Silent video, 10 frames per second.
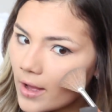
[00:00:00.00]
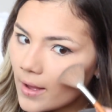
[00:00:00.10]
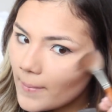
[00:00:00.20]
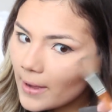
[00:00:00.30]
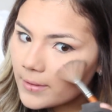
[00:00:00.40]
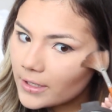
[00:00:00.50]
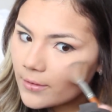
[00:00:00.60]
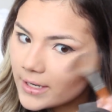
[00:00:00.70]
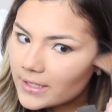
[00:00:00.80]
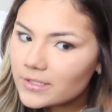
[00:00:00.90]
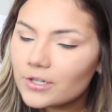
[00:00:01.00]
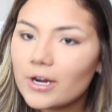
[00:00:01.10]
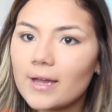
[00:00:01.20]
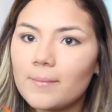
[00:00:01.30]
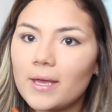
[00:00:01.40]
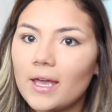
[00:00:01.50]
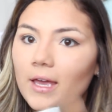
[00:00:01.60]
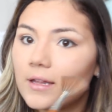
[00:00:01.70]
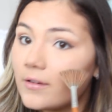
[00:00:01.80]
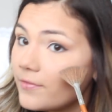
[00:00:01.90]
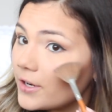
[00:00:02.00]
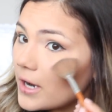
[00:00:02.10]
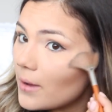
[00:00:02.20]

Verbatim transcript: um, I would go on Instagram and figure